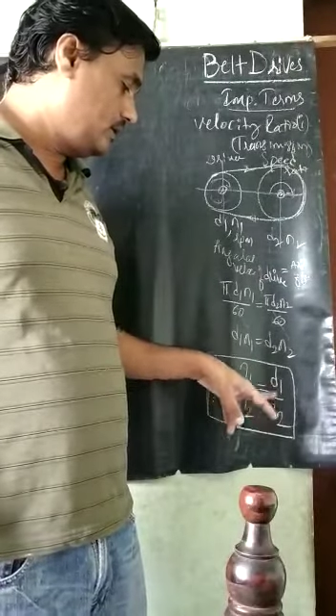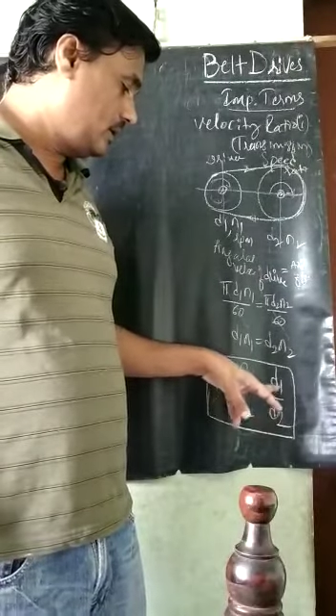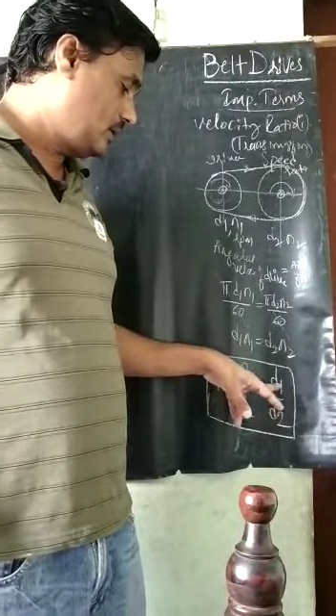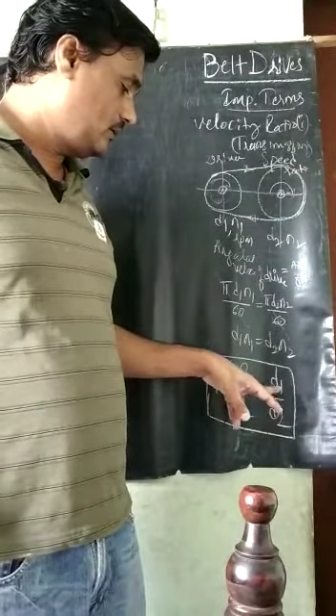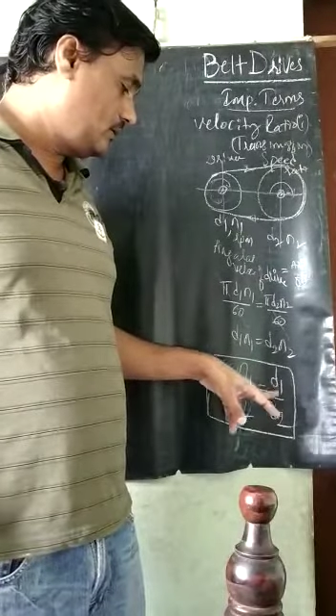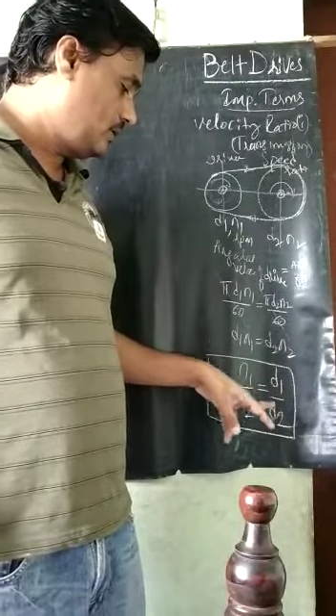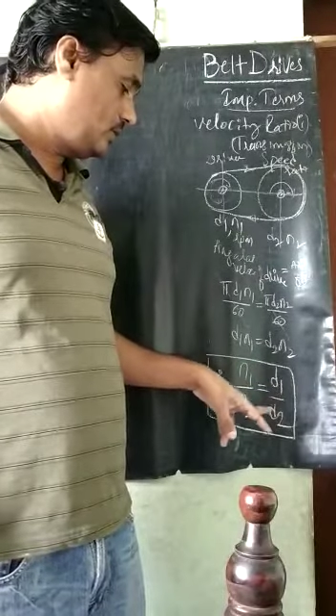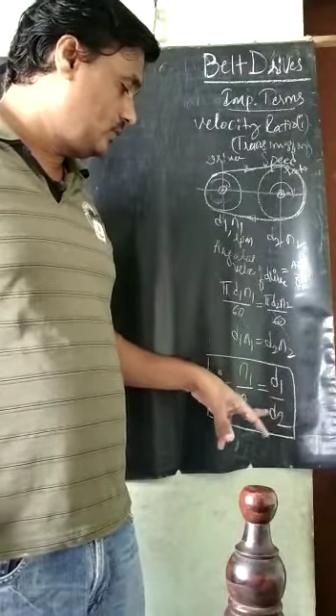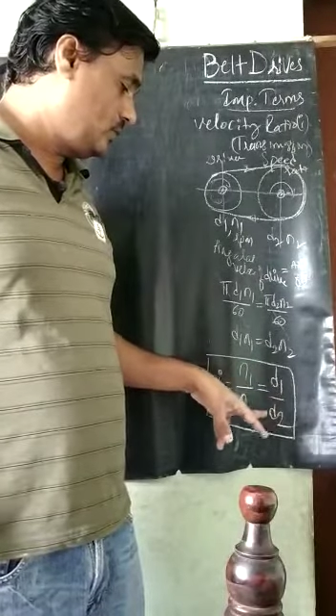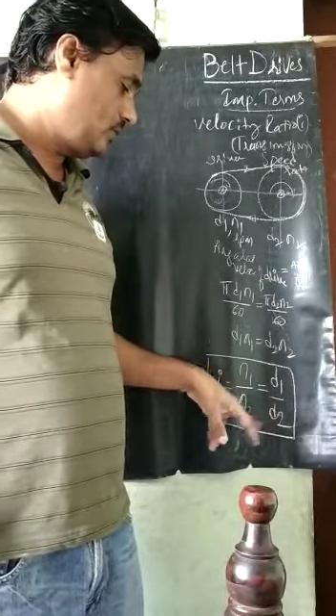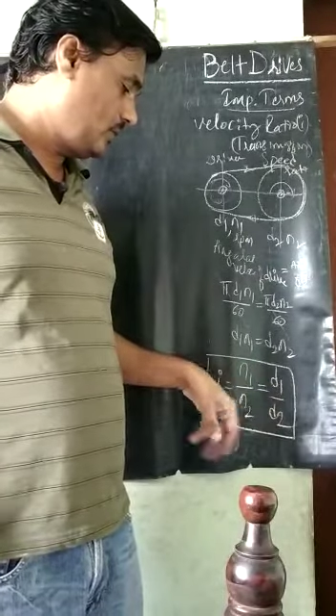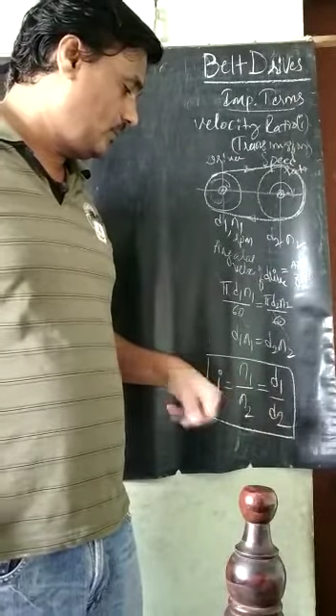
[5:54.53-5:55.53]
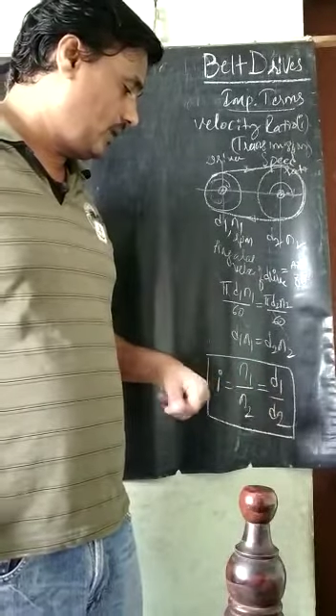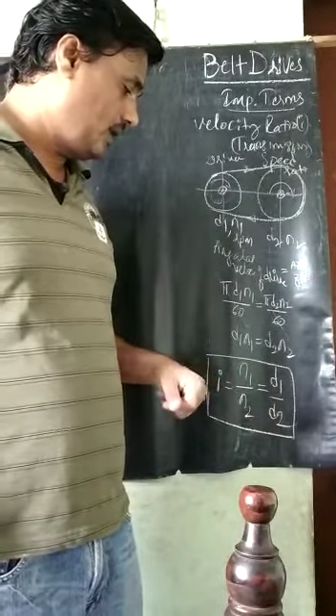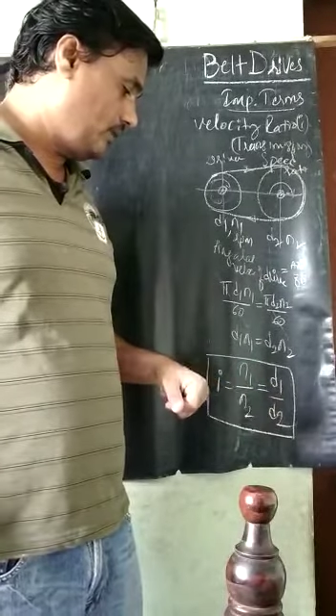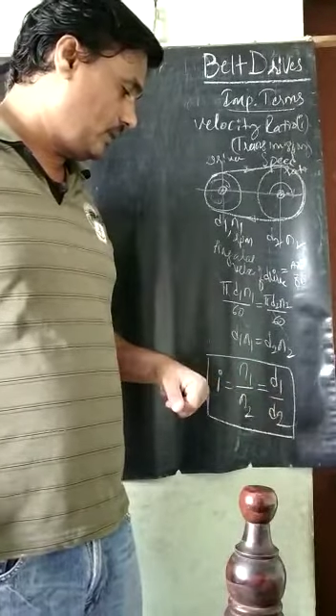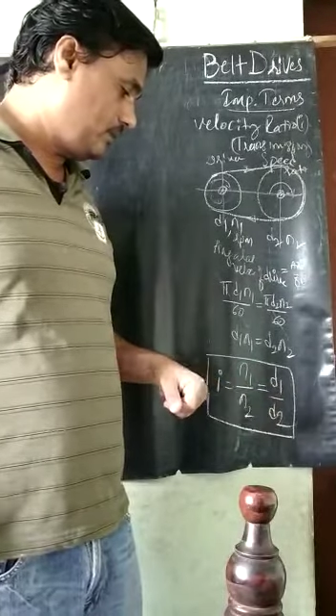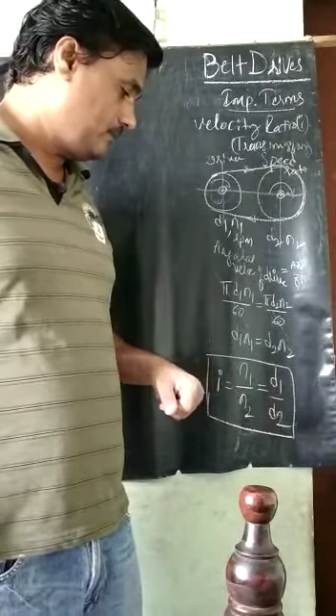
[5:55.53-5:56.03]
that is D2 divided by
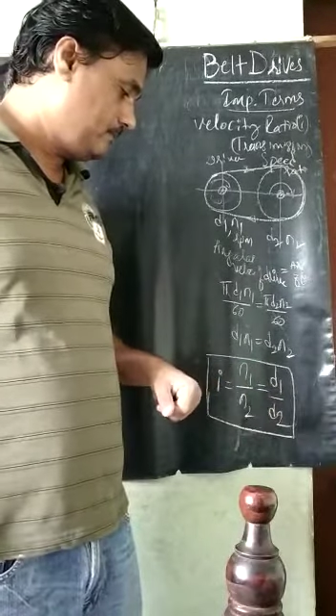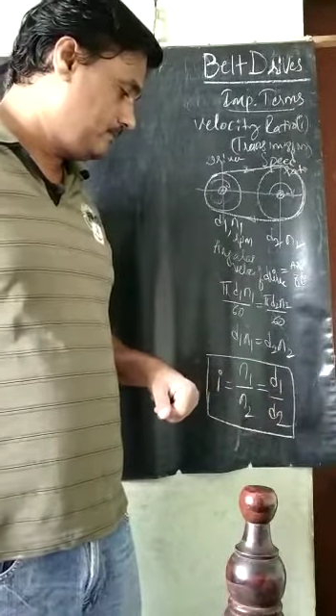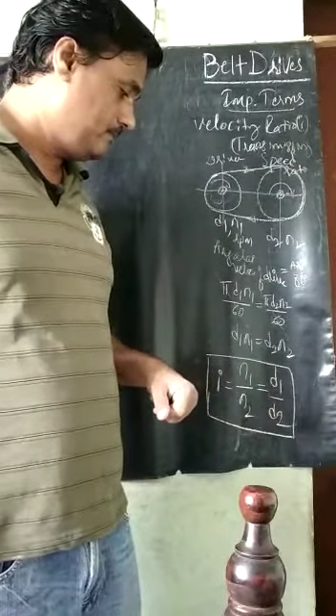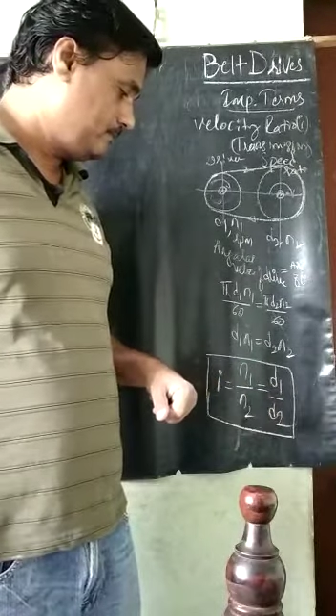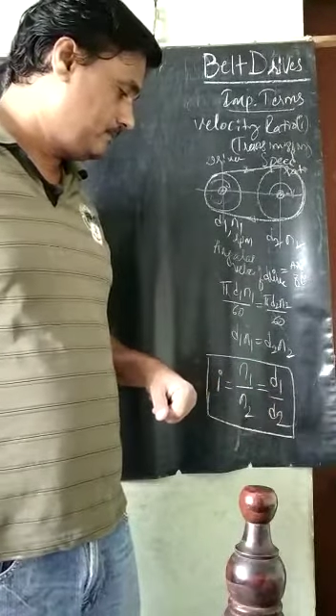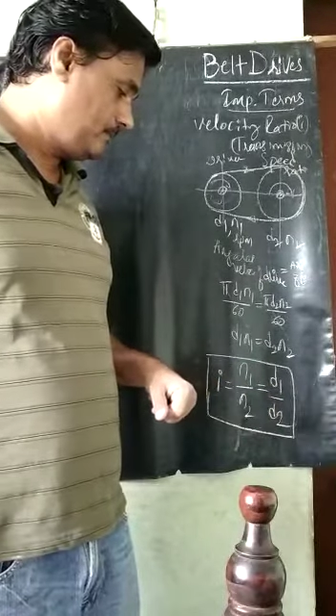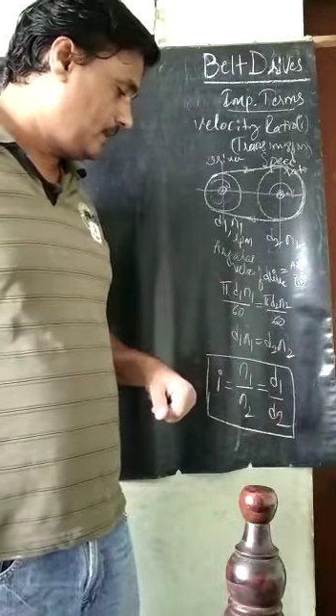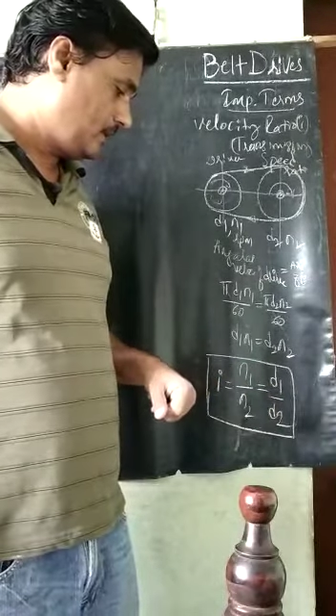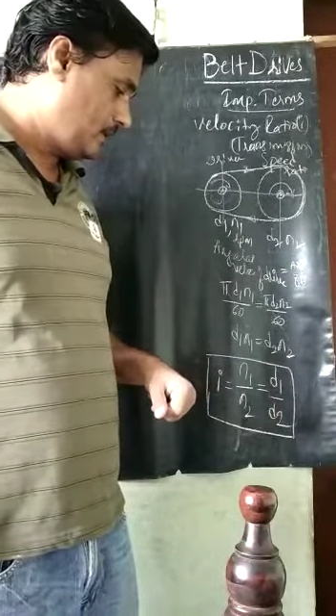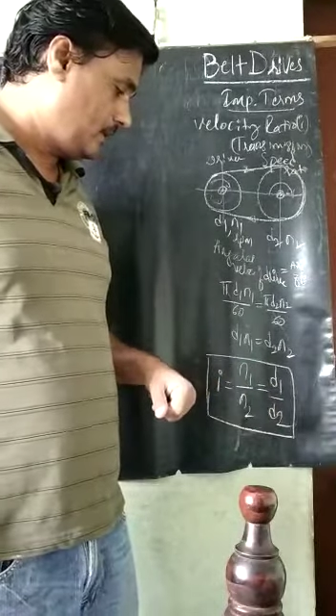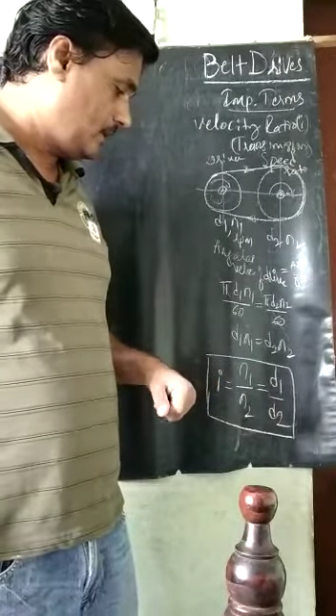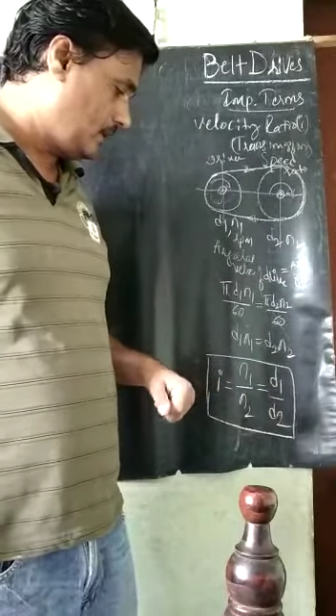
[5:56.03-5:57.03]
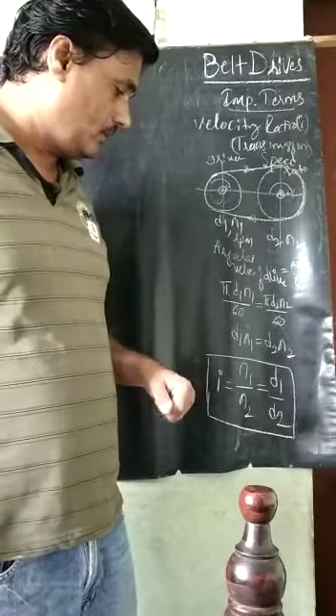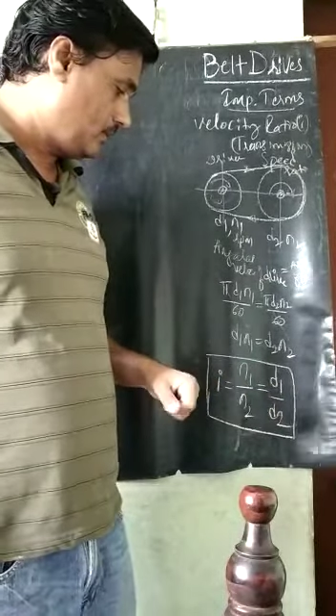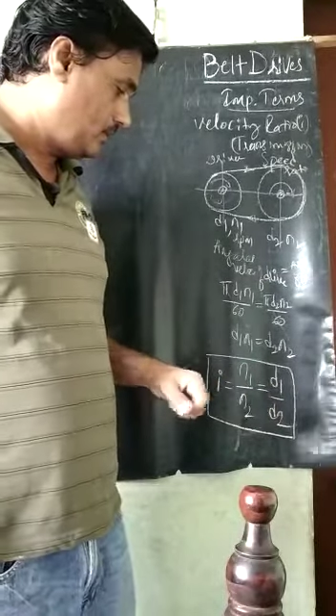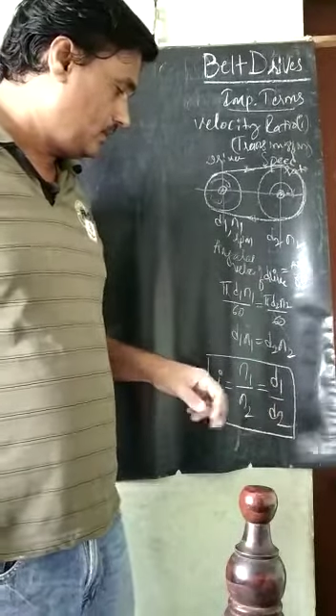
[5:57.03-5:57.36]
D1 here now.